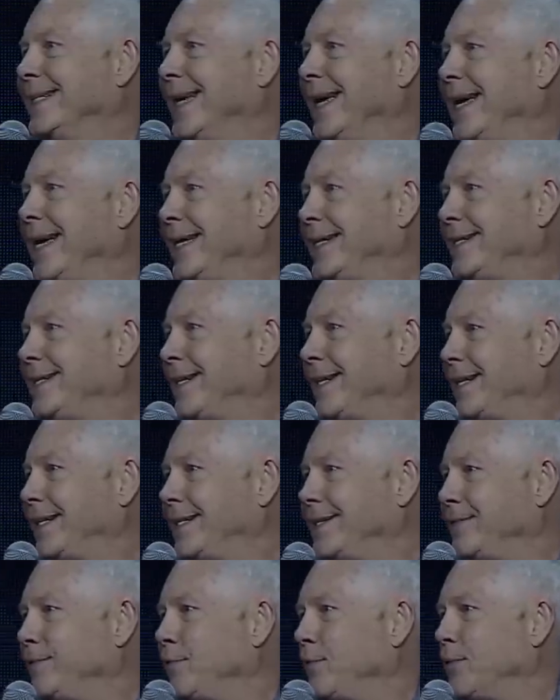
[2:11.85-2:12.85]
And
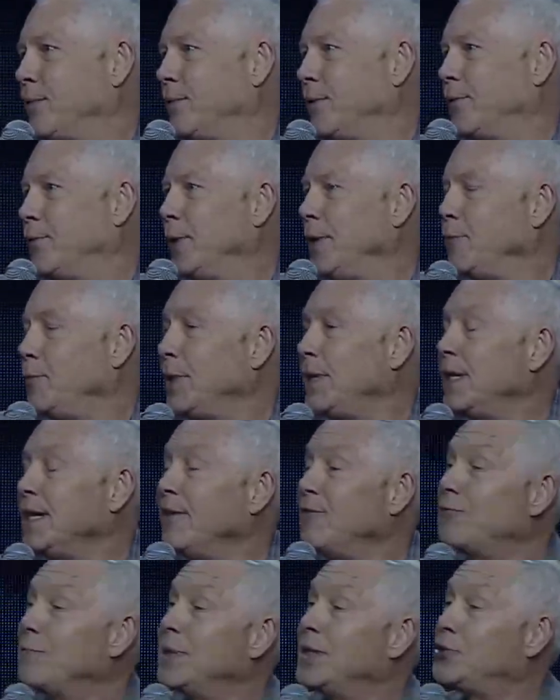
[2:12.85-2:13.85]
we can
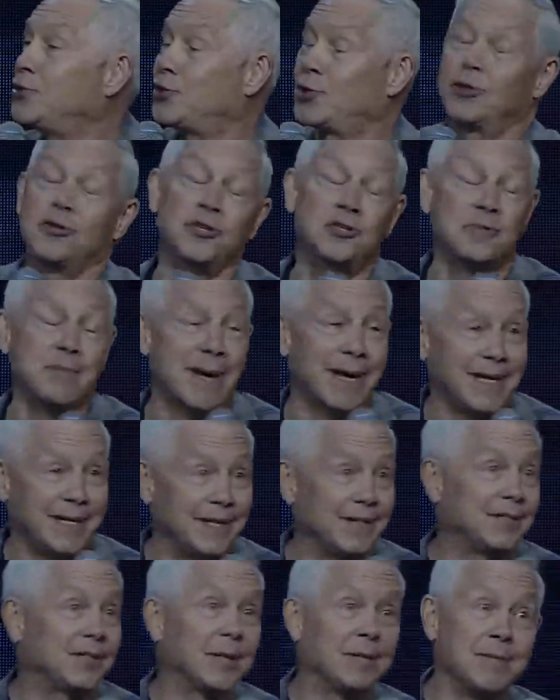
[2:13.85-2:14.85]
even be
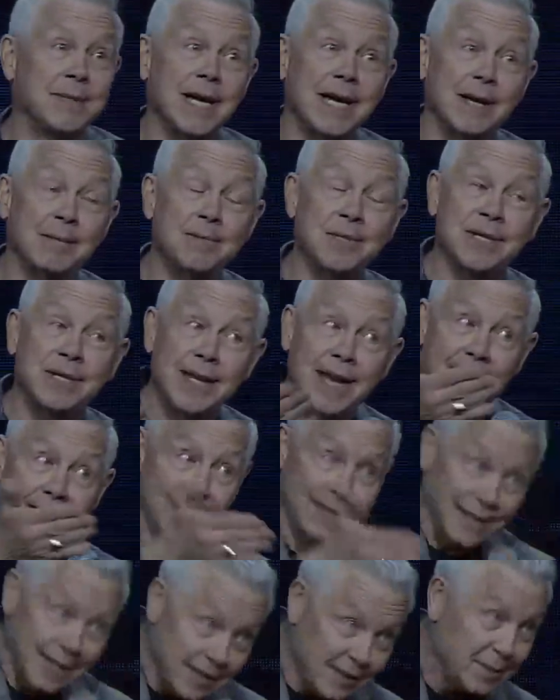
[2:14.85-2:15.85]
church-minded sometimes and not
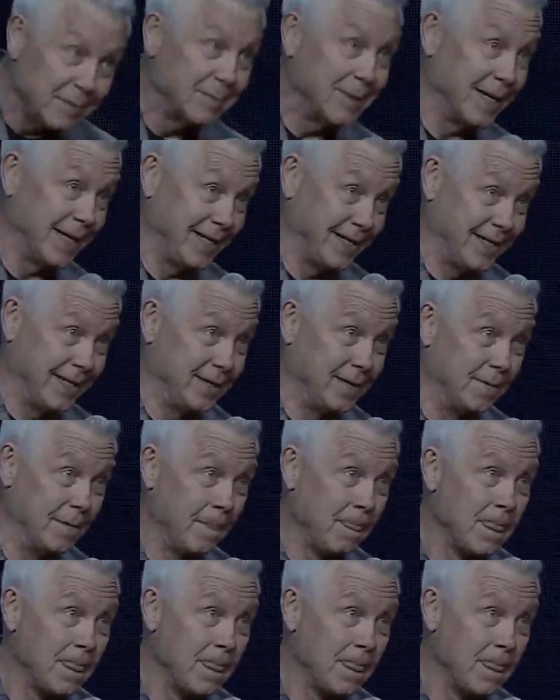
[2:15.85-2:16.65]
kingdom-minded.